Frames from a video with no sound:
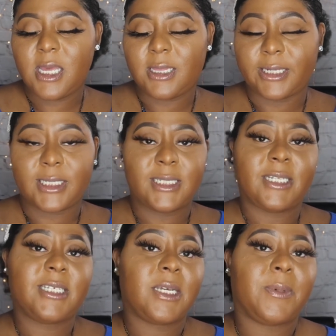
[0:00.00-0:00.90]
like I said,
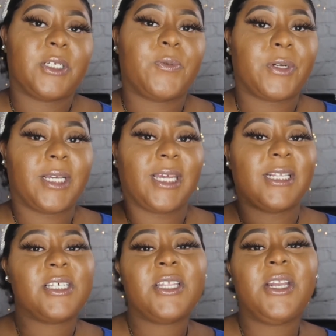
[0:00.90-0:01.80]
this time I just wanted to get
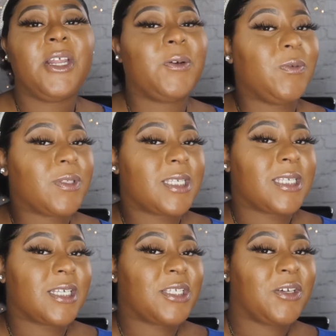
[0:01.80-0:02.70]
into the
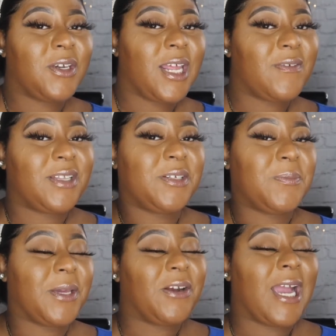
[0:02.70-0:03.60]
notes so you can have a little
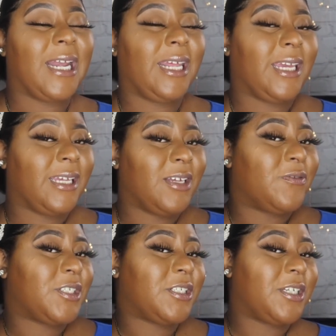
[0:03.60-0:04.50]
better idea of
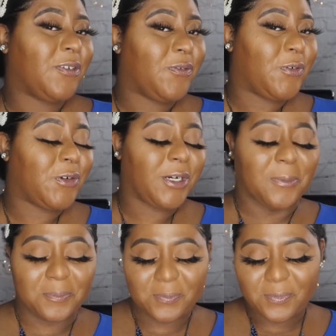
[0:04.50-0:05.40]
what you're looking for.
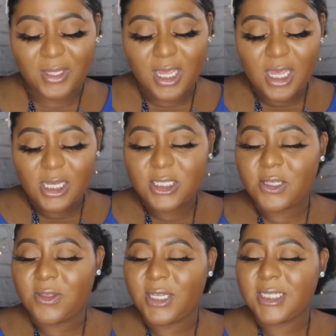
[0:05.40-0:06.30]

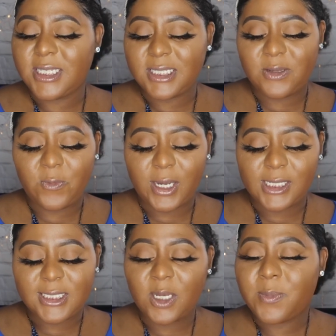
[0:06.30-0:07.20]
So this is the
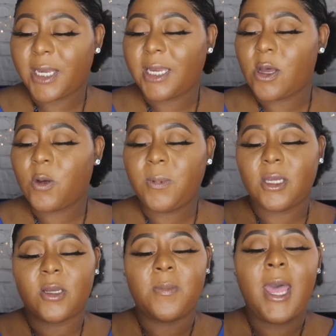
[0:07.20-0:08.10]
YSL Black
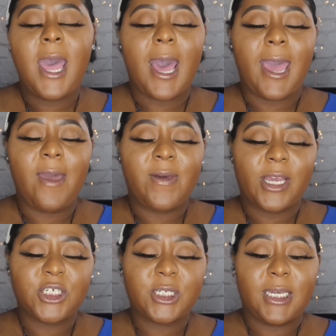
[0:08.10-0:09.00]
Opium. I have
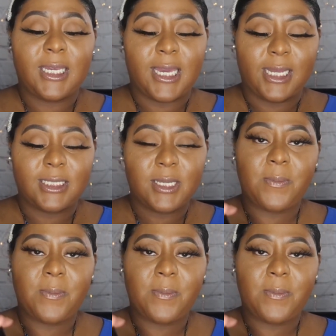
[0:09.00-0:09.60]
actually yet to